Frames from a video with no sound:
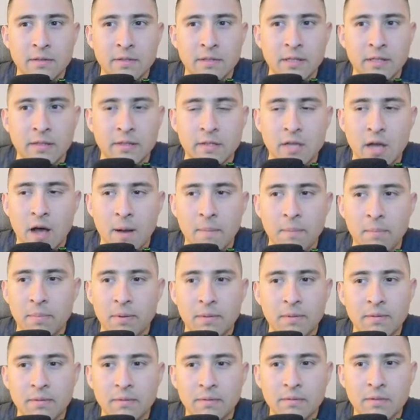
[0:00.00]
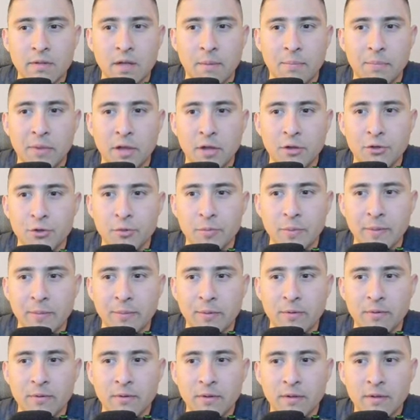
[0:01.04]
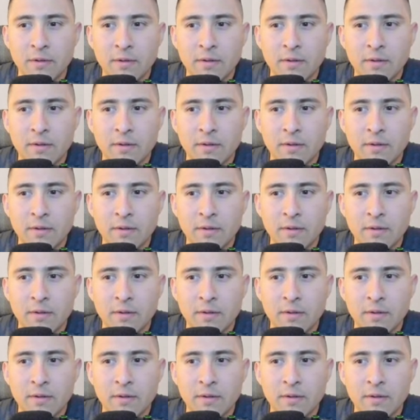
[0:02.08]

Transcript: the top top notch people.